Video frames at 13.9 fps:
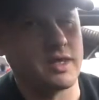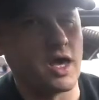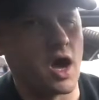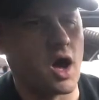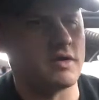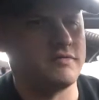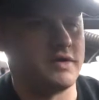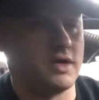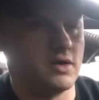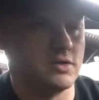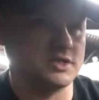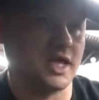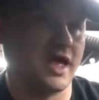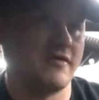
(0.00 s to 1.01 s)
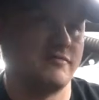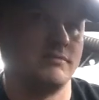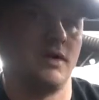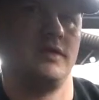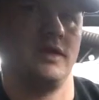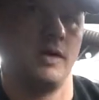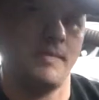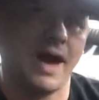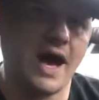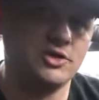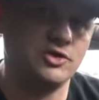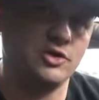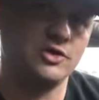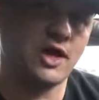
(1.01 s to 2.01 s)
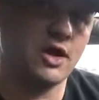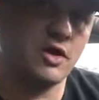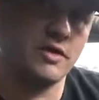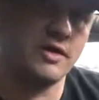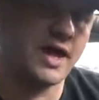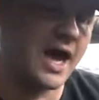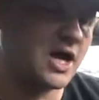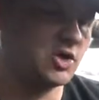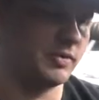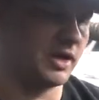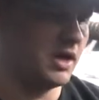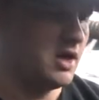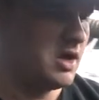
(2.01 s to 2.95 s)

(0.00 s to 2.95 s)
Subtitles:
of the odd vehicles will have them on the passenger side under the dash, but